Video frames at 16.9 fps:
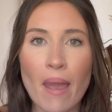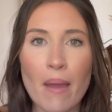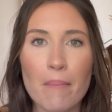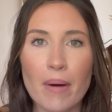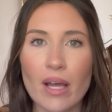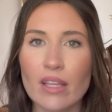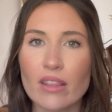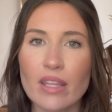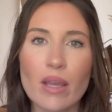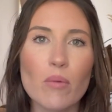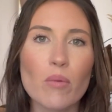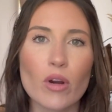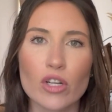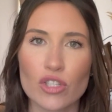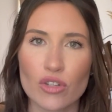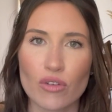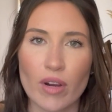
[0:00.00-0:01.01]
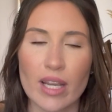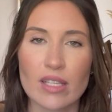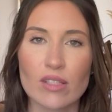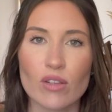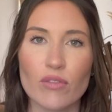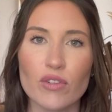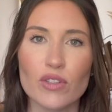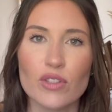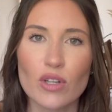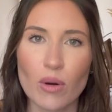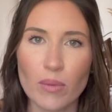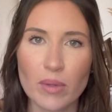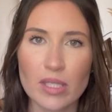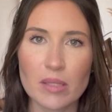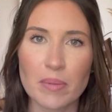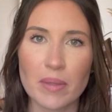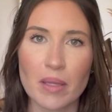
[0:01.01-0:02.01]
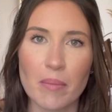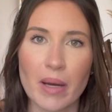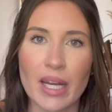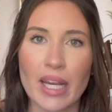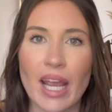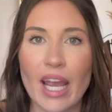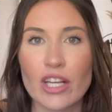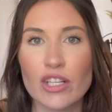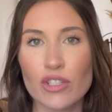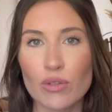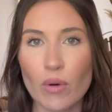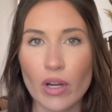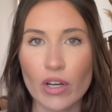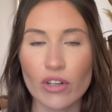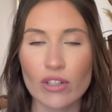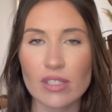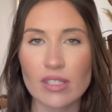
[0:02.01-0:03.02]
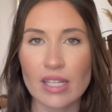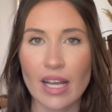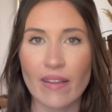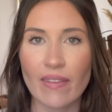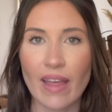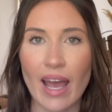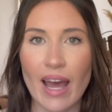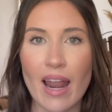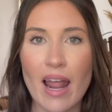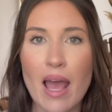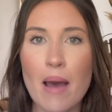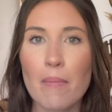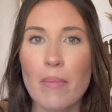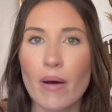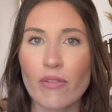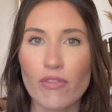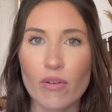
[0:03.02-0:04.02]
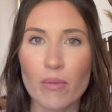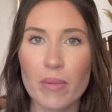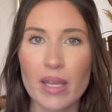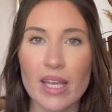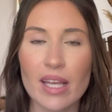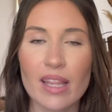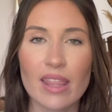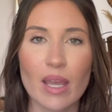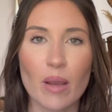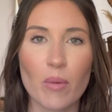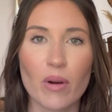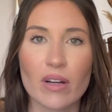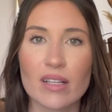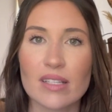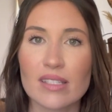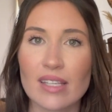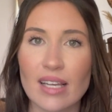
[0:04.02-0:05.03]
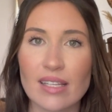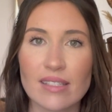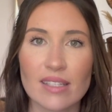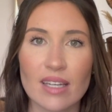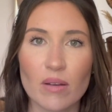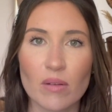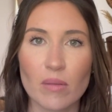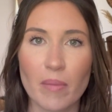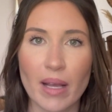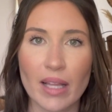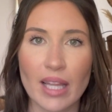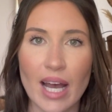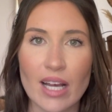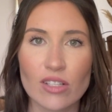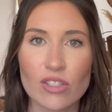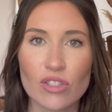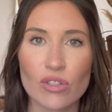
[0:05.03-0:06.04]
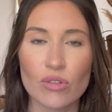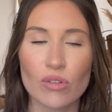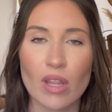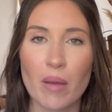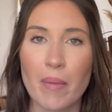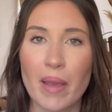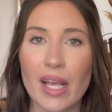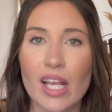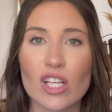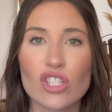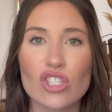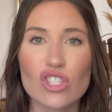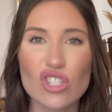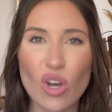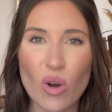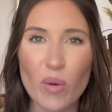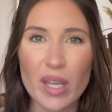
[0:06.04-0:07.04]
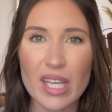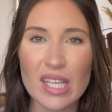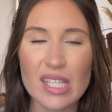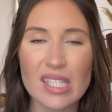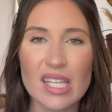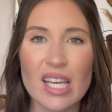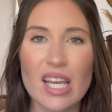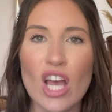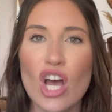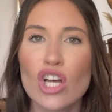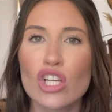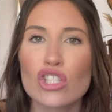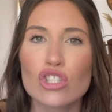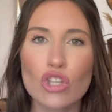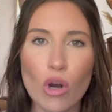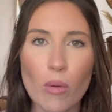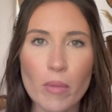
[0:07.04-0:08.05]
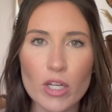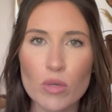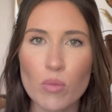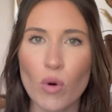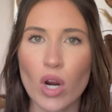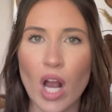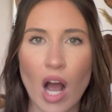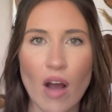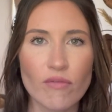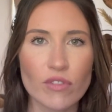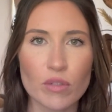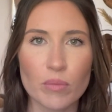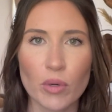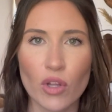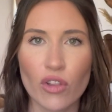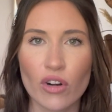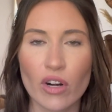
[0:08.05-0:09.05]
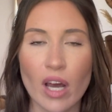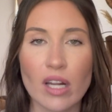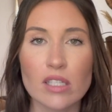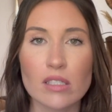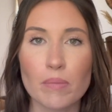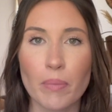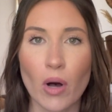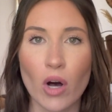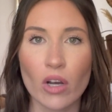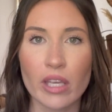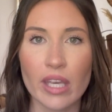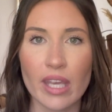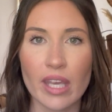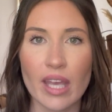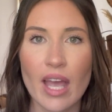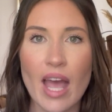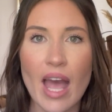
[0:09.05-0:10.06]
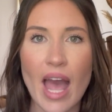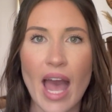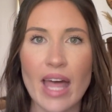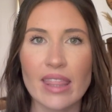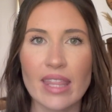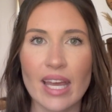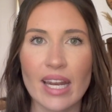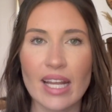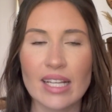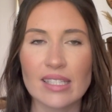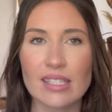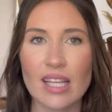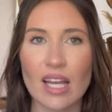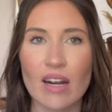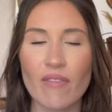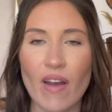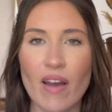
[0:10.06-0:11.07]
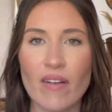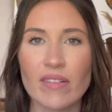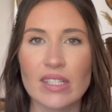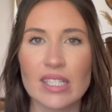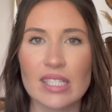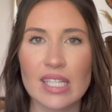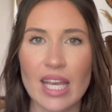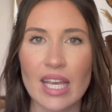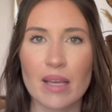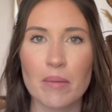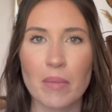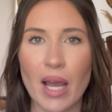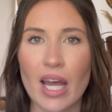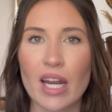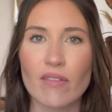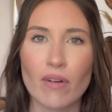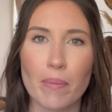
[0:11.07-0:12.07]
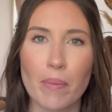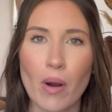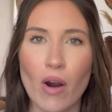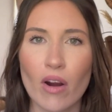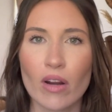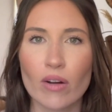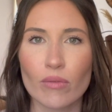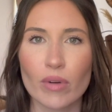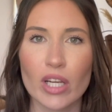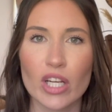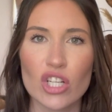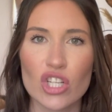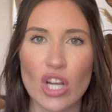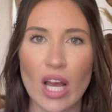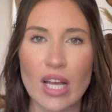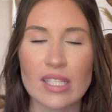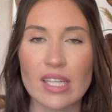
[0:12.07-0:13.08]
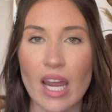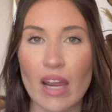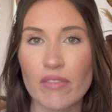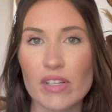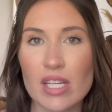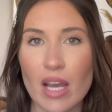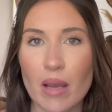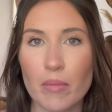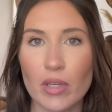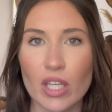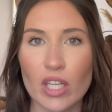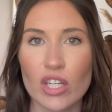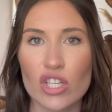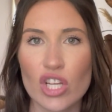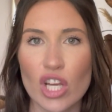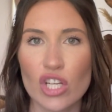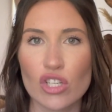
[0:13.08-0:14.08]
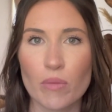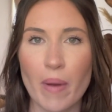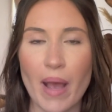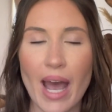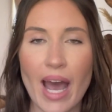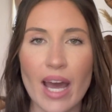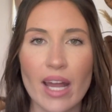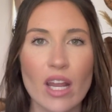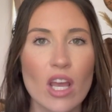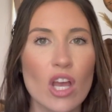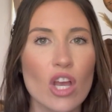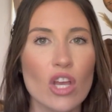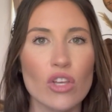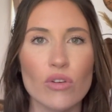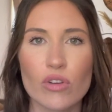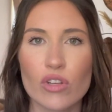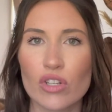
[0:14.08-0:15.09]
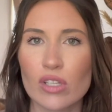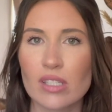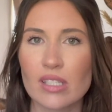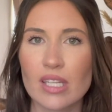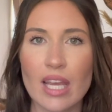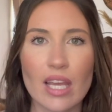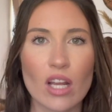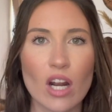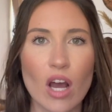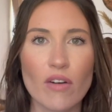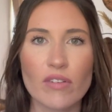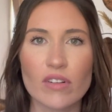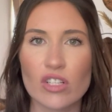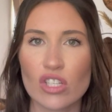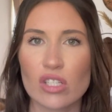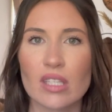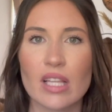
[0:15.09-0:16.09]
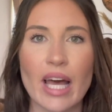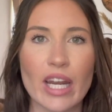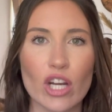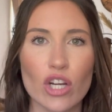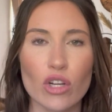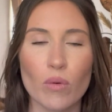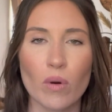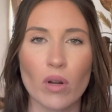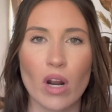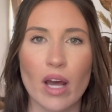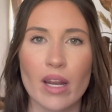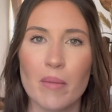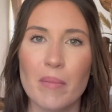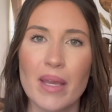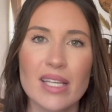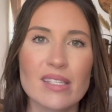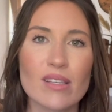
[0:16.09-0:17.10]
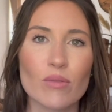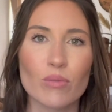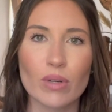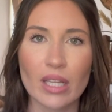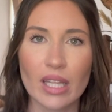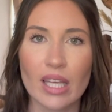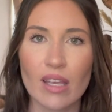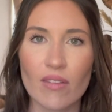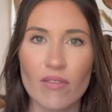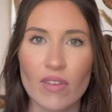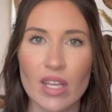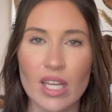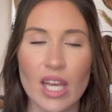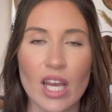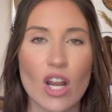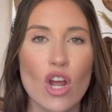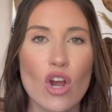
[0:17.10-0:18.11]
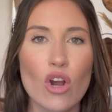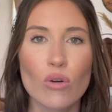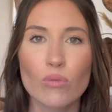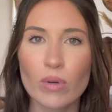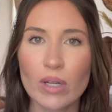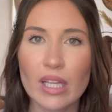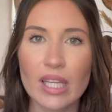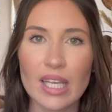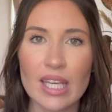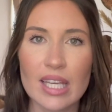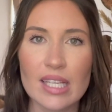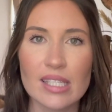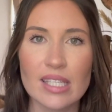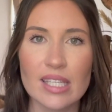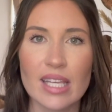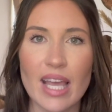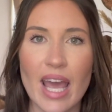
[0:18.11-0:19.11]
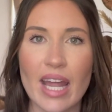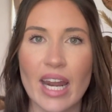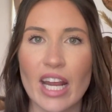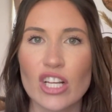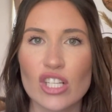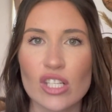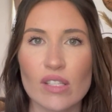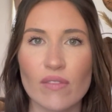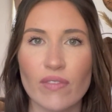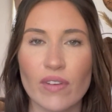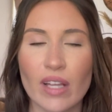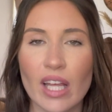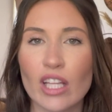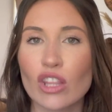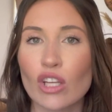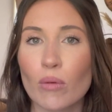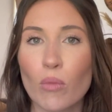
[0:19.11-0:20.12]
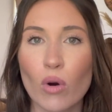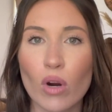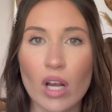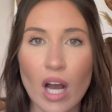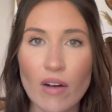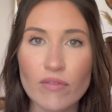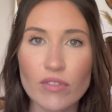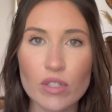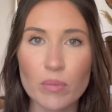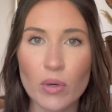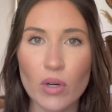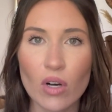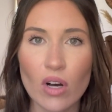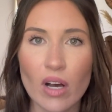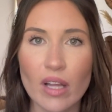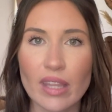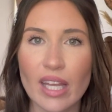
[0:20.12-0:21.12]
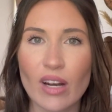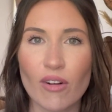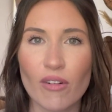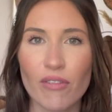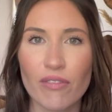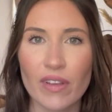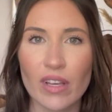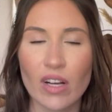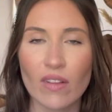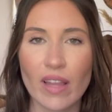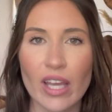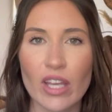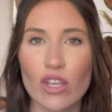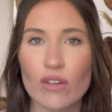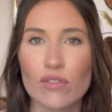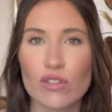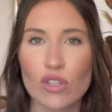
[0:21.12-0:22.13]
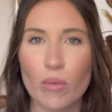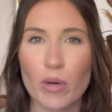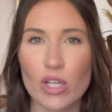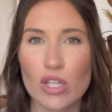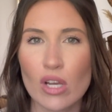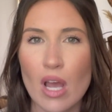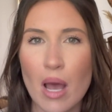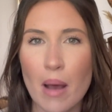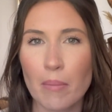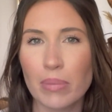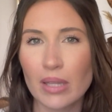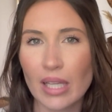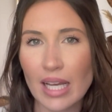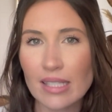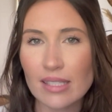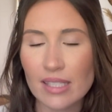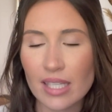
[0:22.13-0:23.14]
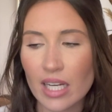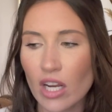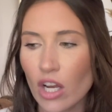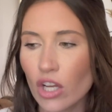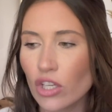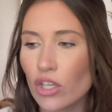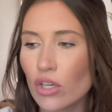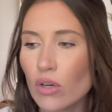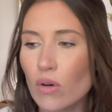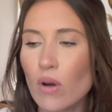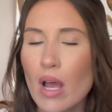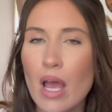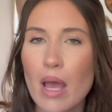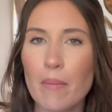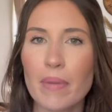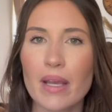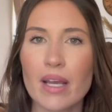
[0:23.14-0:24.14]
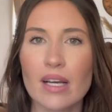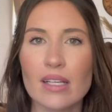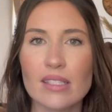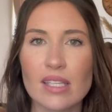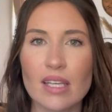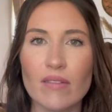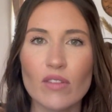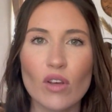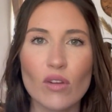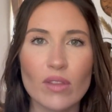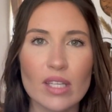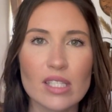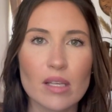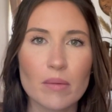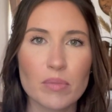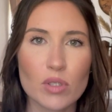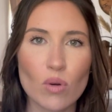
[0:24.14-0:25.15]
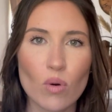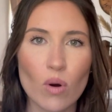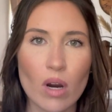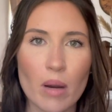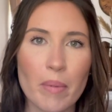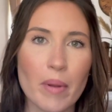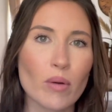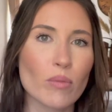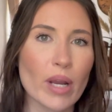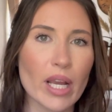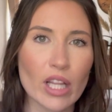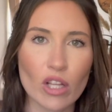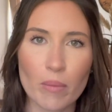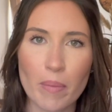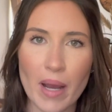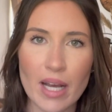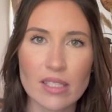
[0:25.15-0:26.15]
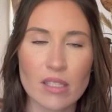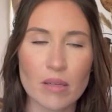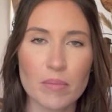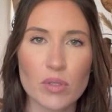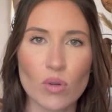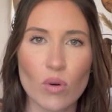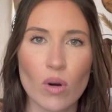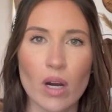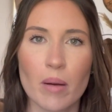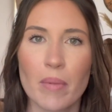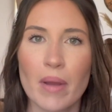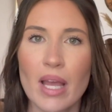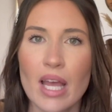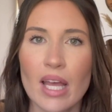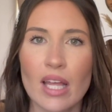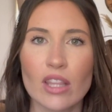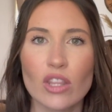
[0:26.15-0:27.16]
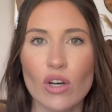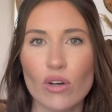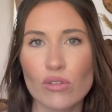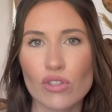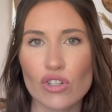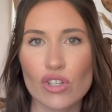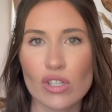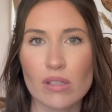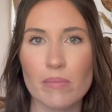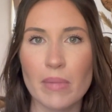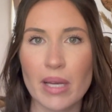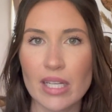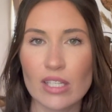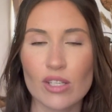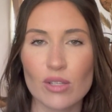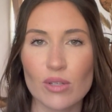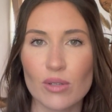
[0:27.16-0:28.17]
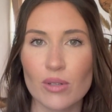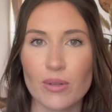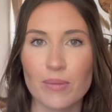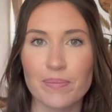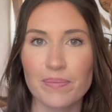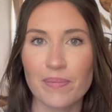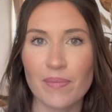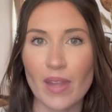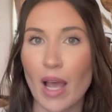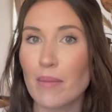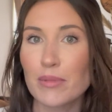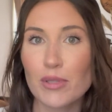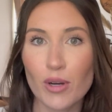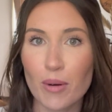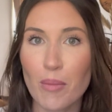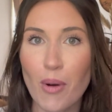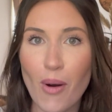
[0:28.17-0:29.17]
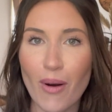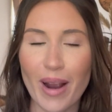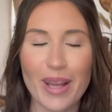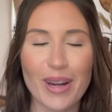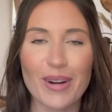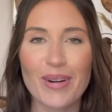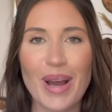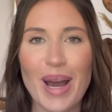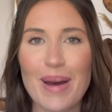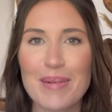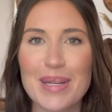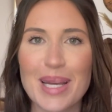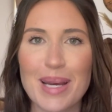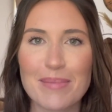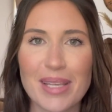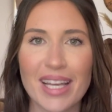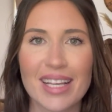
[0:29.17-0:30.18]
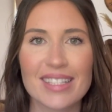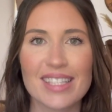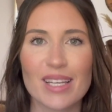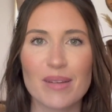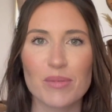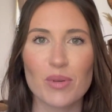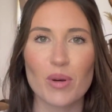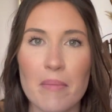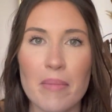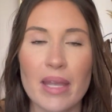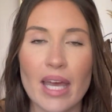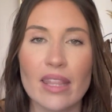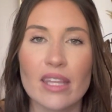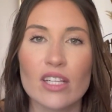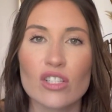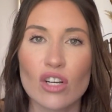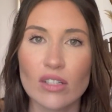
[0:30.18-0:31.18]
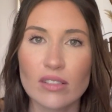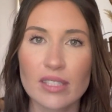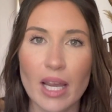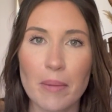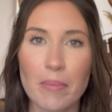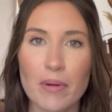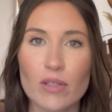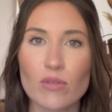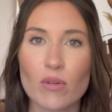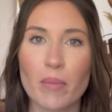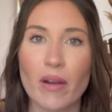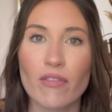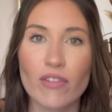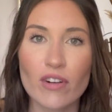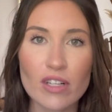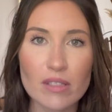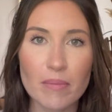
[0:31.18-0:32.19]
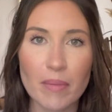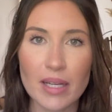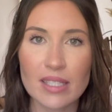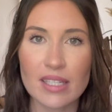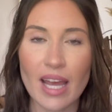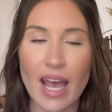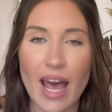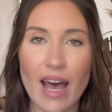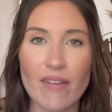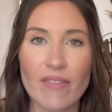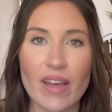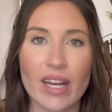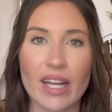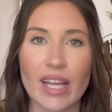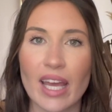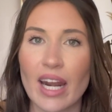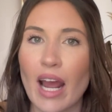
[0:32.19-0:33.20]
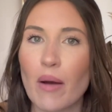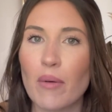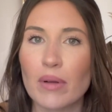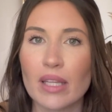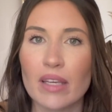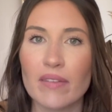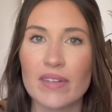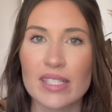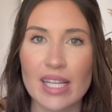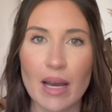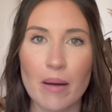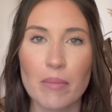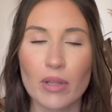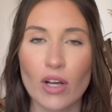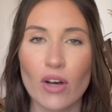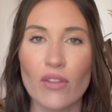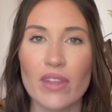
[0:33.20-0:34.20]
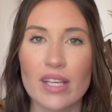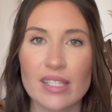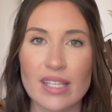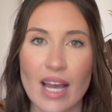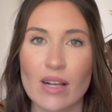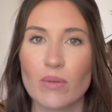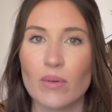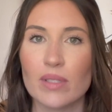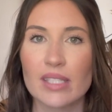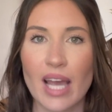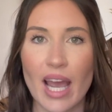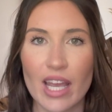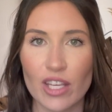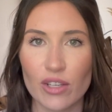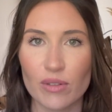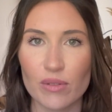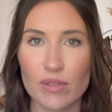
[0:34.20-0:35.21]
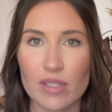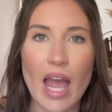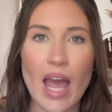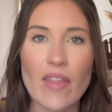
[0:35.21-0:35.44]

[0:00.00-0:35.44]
But they worked great. So if you don't want to spend the money, I do understand that. But for me, they were a necessity with my last 2. They make it so easy, so much more comfortable. They're not as bulky. And then instead of having to take them kind of apart and readjust every time you need to change your pad, you can just take it off and just slide a new one on. It makes it really convenient, really easy, and I just feel like they're more comfortable and they don't feel like you have so much blood sitting on you, because even though these absorb and regular pads absorb, those are just meant to absorb more. I don't know how many times I can say absorb. But yeah, the adult diapers were my first must-have, and again, I will leave it down below the exact ones I used.